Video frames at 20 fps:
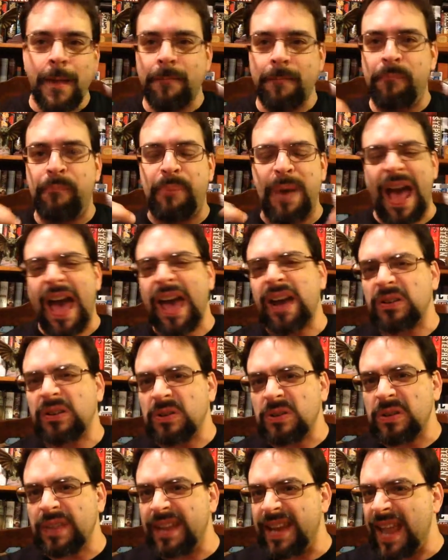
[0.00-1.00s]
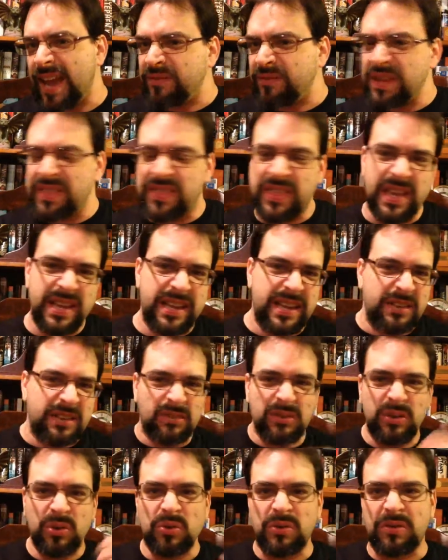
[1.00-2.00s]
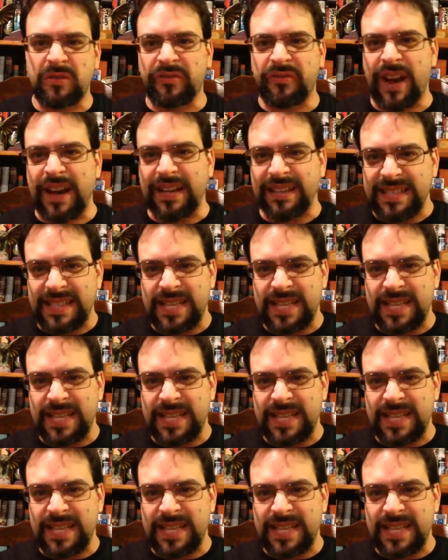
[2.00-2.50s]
battle and everything, and Luke finally